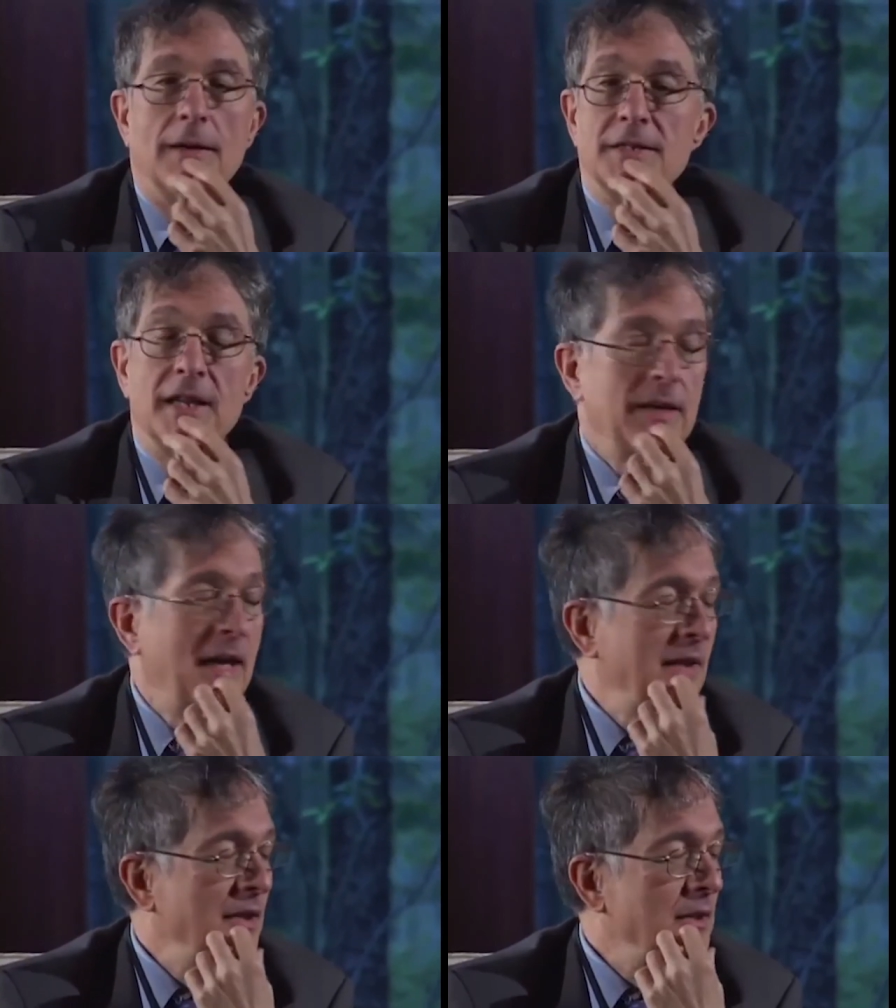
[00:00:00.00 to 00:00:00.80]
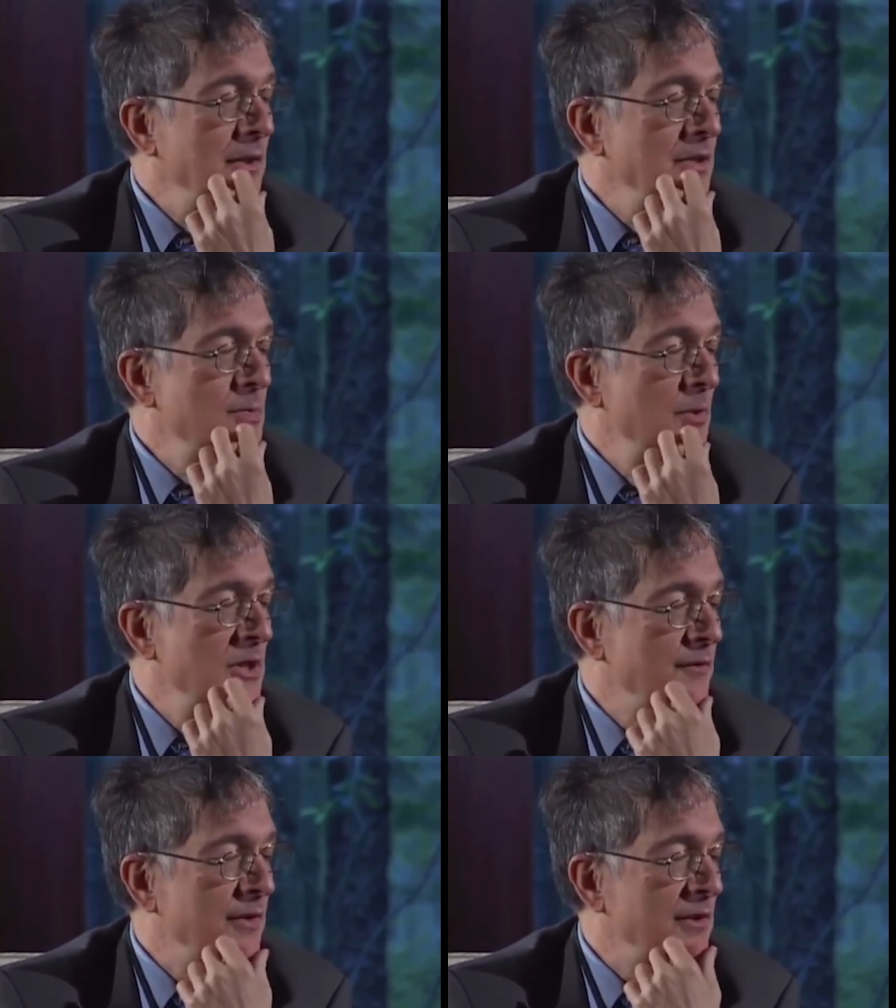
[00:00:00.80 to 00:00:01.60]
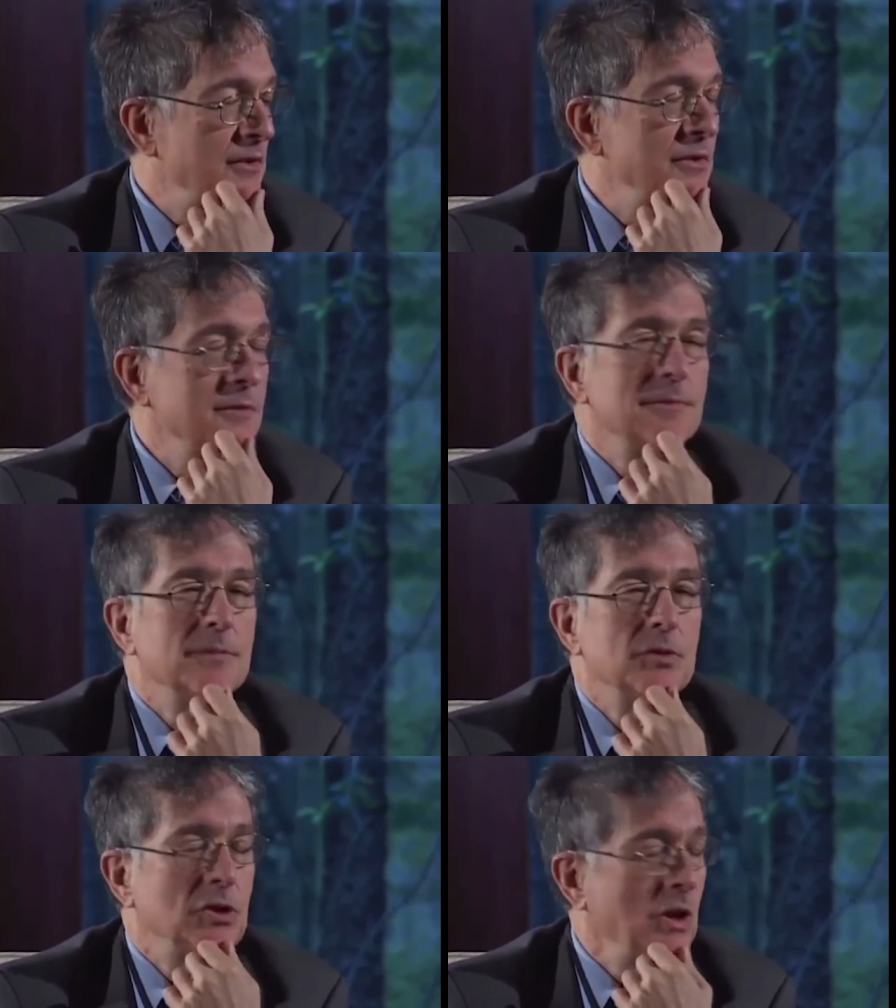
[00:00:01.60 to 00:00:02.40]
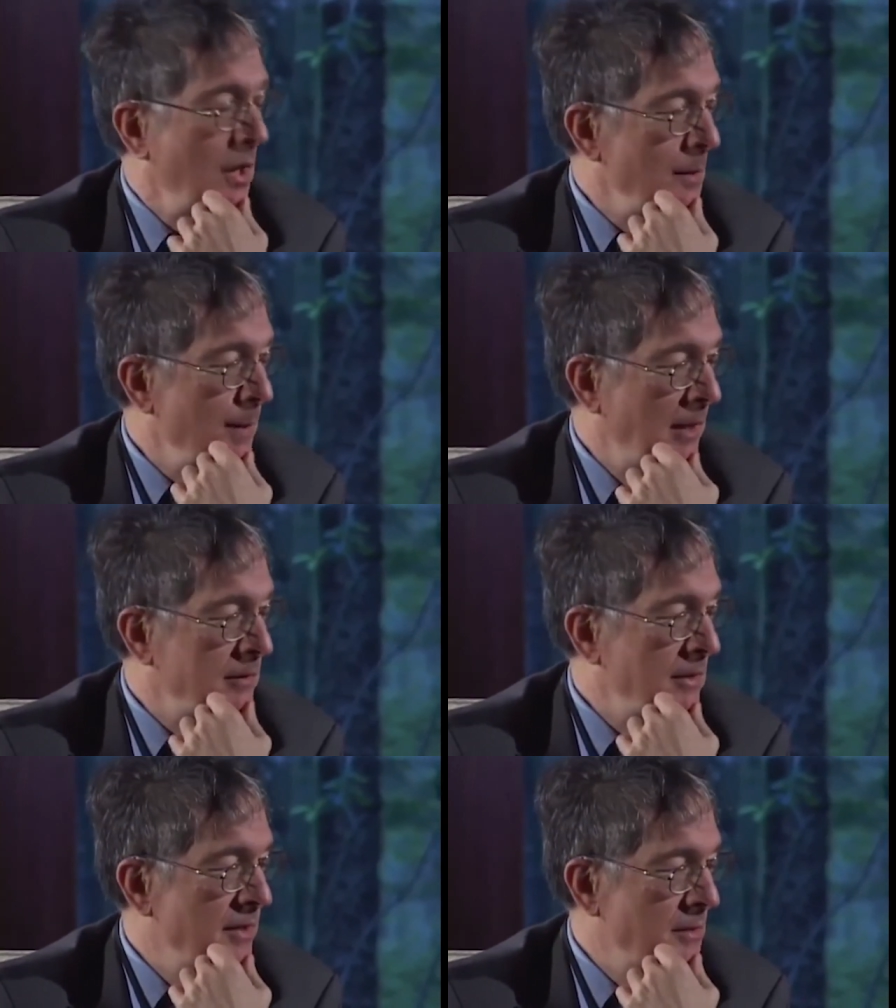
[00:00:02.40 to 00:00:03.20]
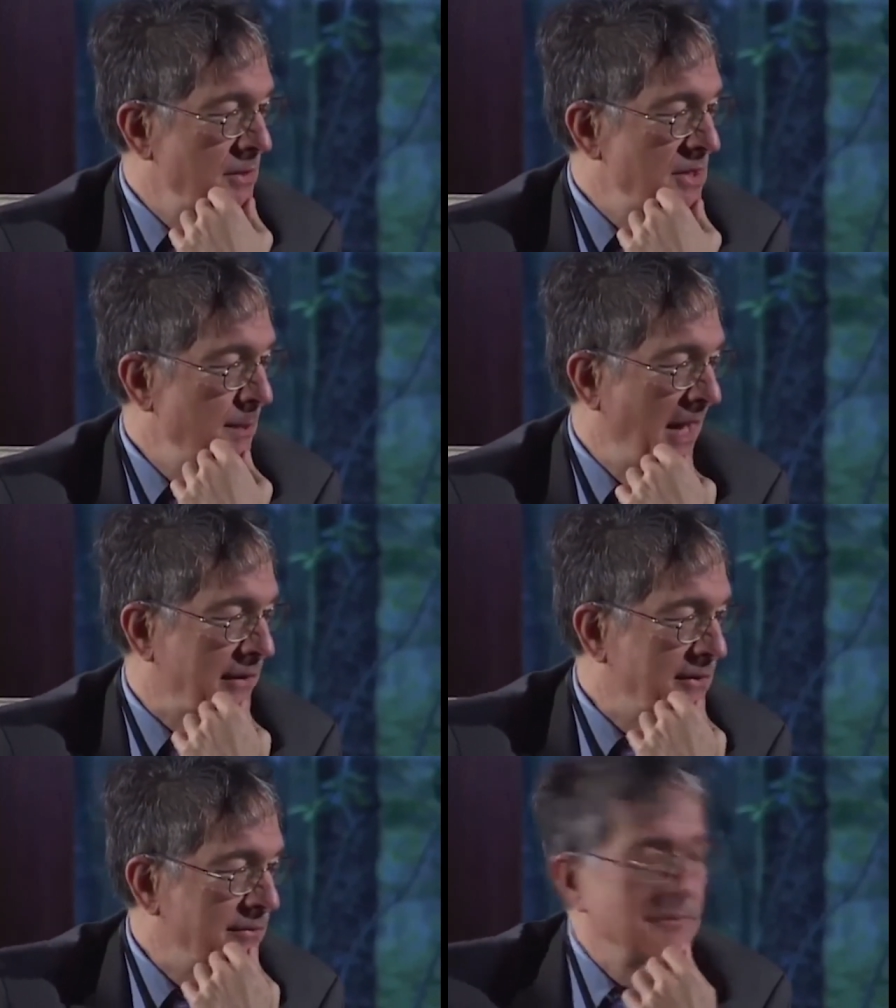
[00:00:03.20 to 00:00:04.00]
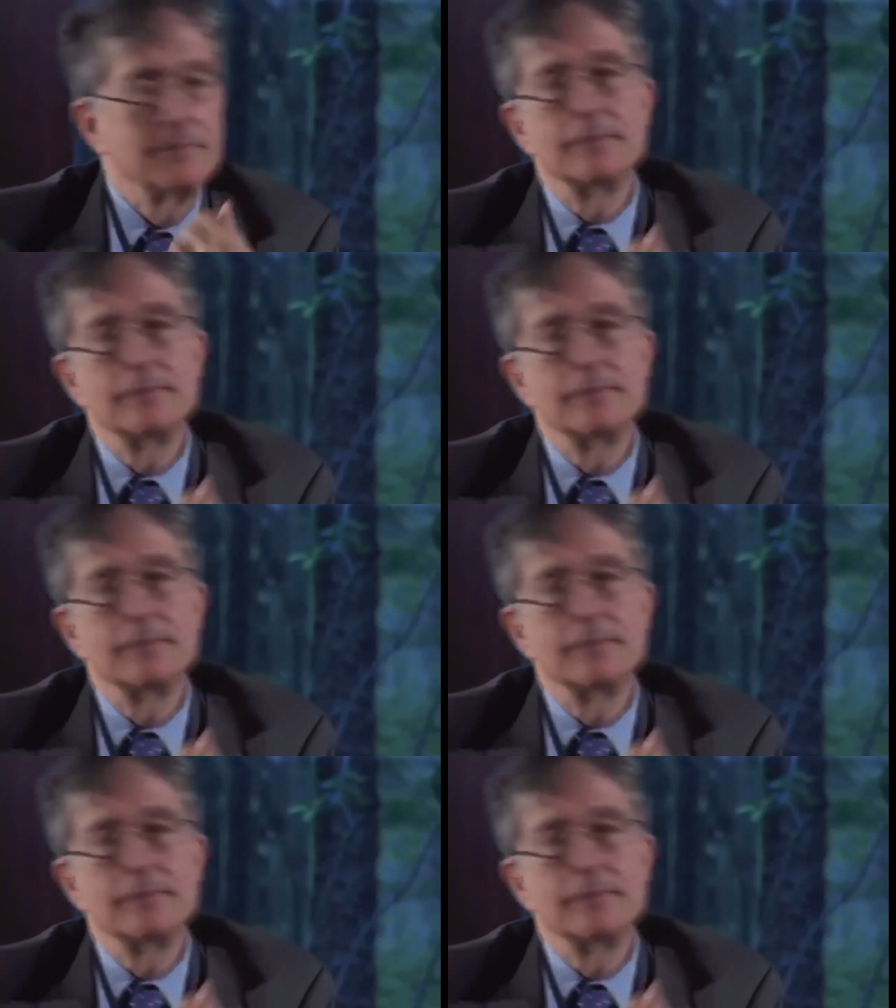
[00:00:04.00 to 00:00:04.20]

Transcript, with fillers: Now, I said ethical is more difficult to talk about than respect.